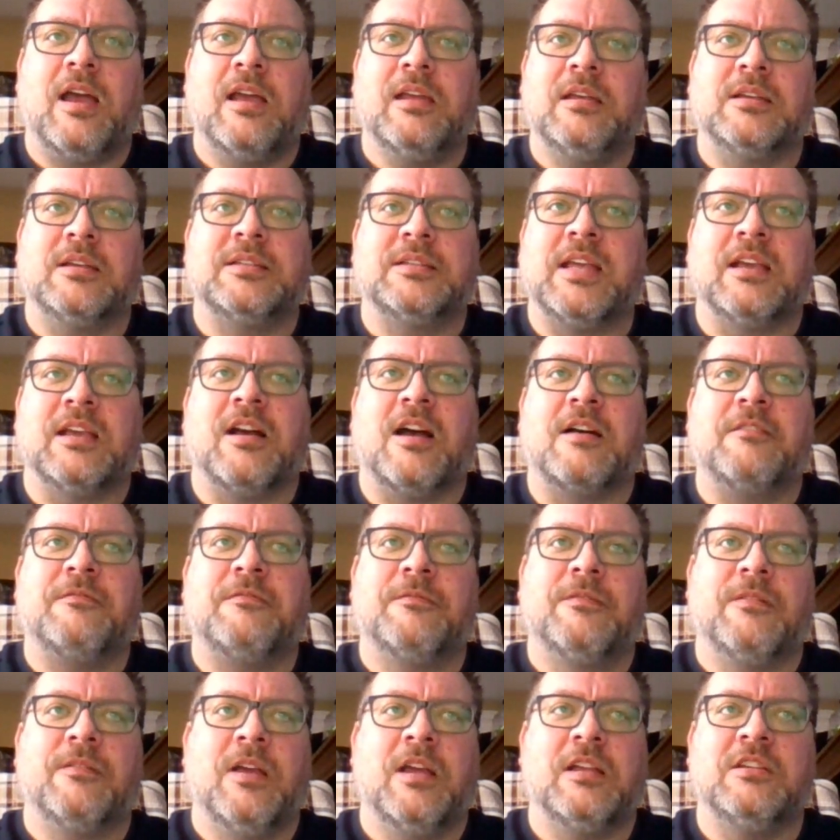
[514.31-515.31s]
I could take
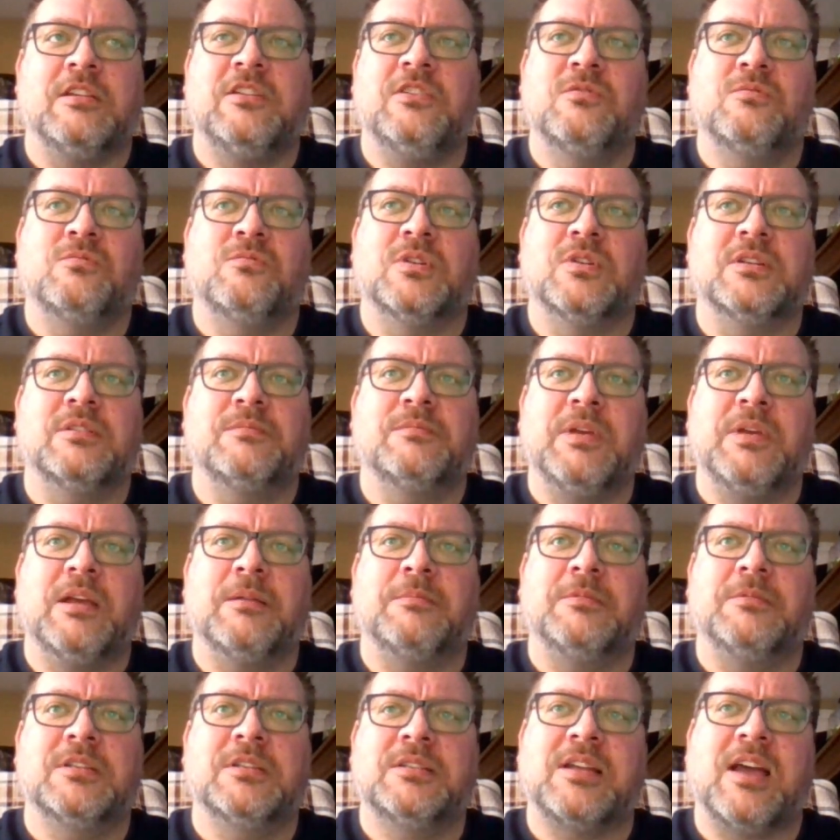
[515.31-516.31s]
off and you wouldn't be
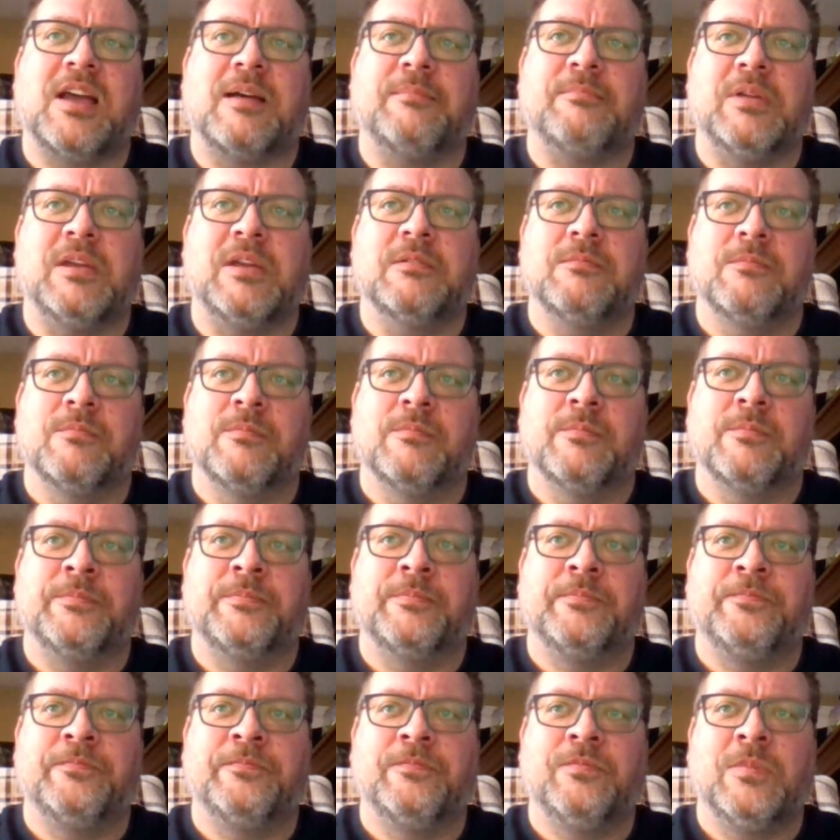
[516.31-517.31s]
able to stop me."
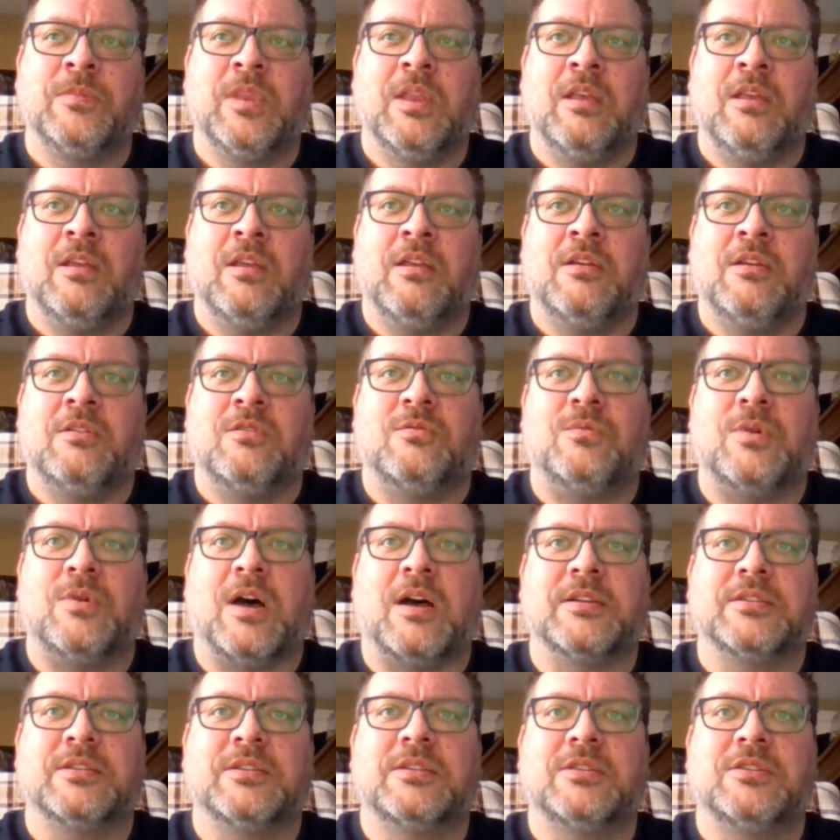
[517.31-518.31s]

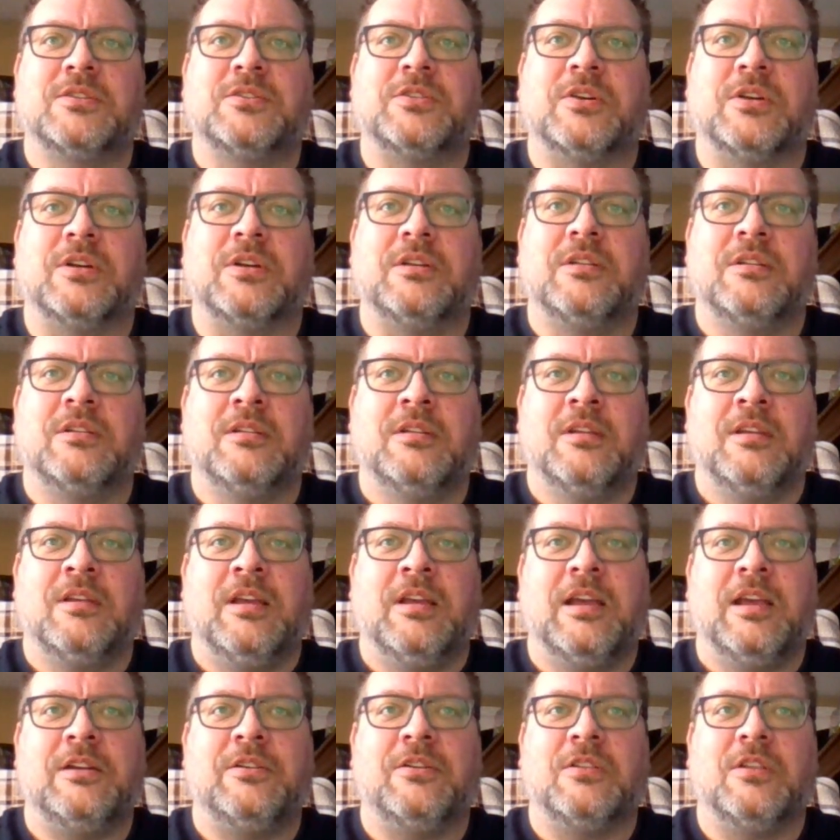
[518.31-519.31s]
Roz stood,
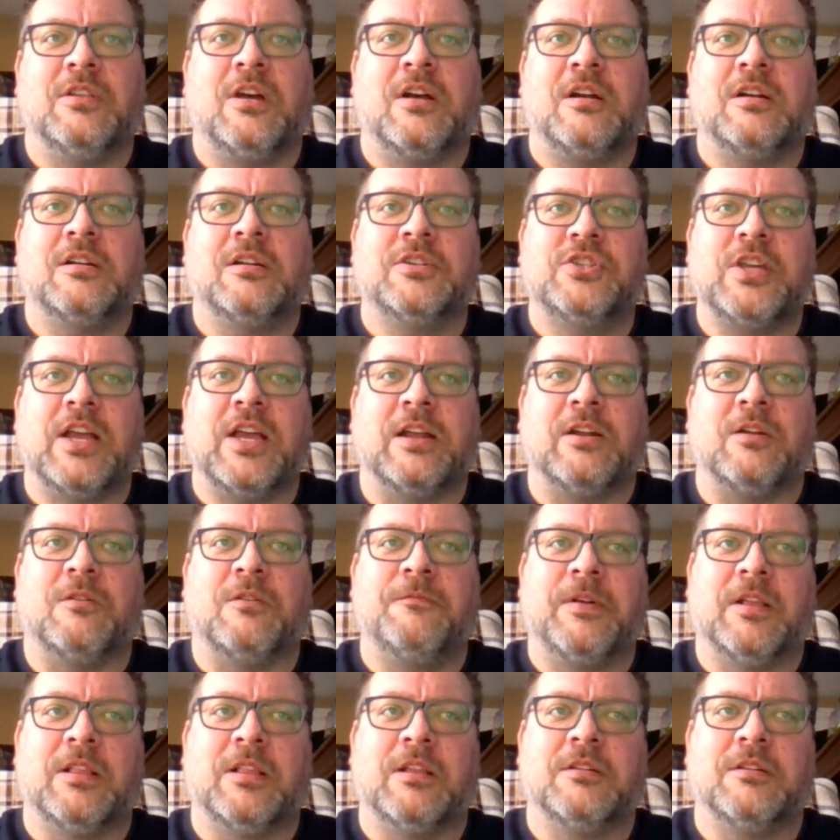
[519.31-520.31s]
and her long shadow
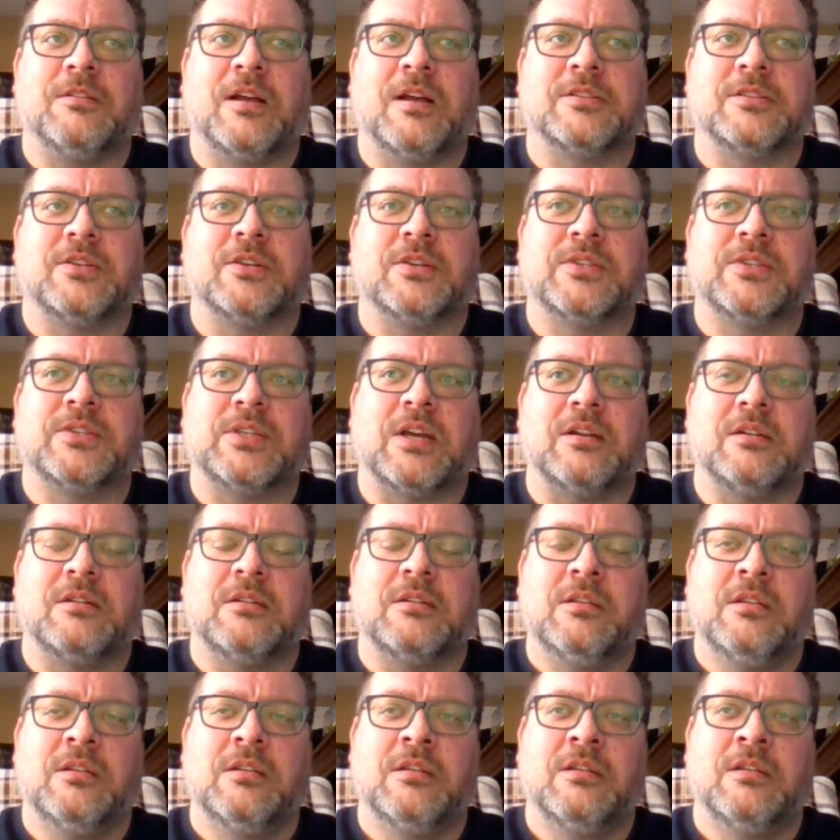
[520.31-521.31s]
fell across her
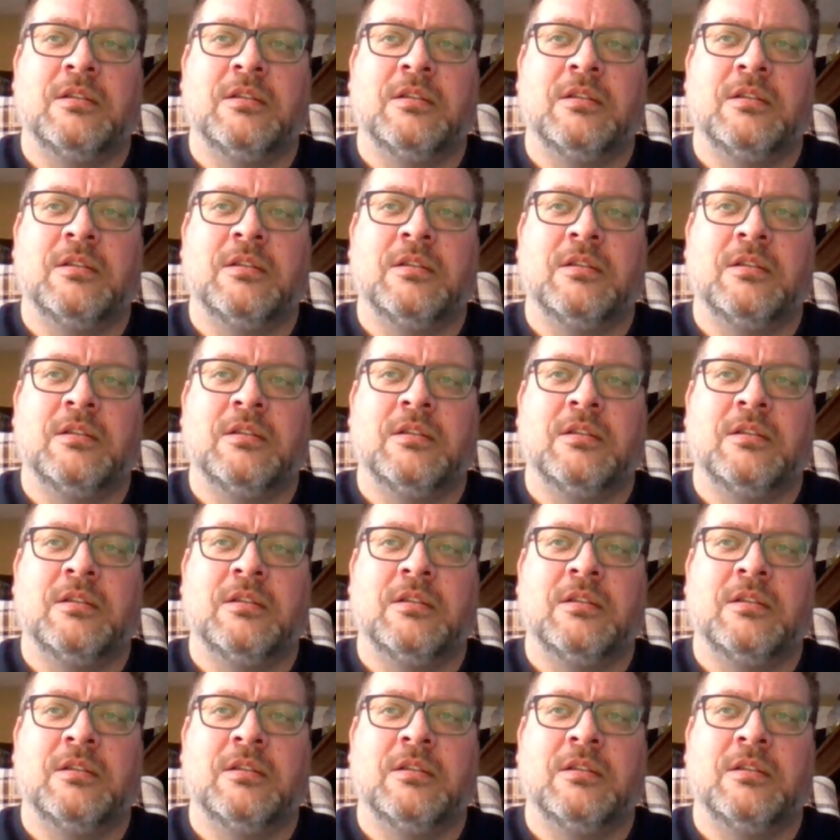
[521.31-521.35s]
son.